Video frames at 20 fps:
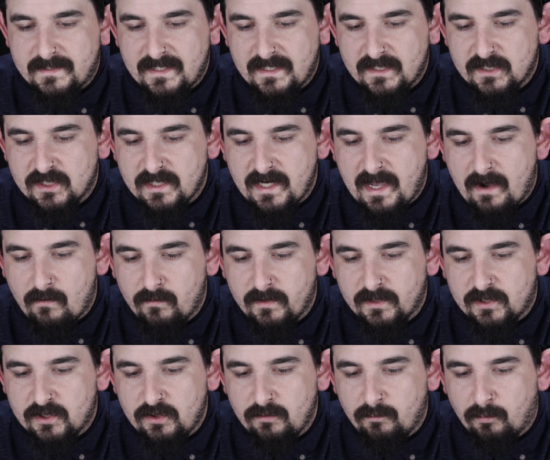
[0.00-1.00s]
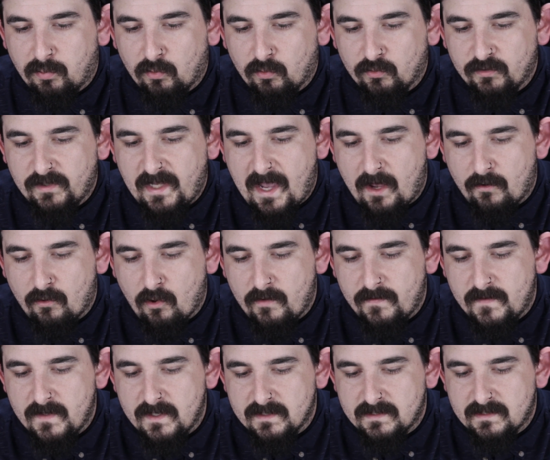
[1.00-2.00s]
tension at which you pull down
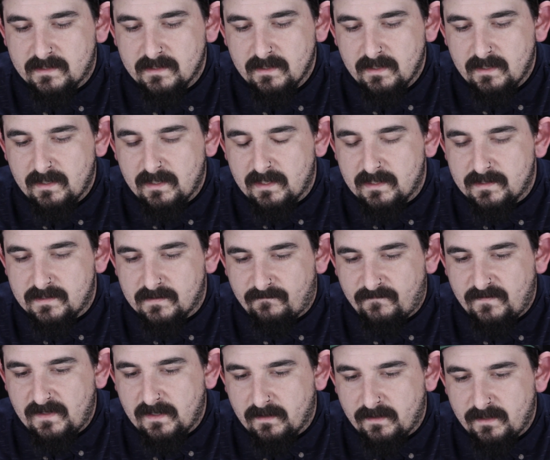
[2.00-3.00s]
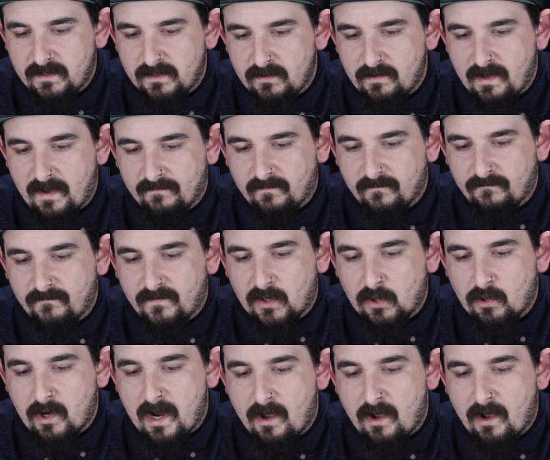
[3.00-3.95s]
on this is a feeling you have to figure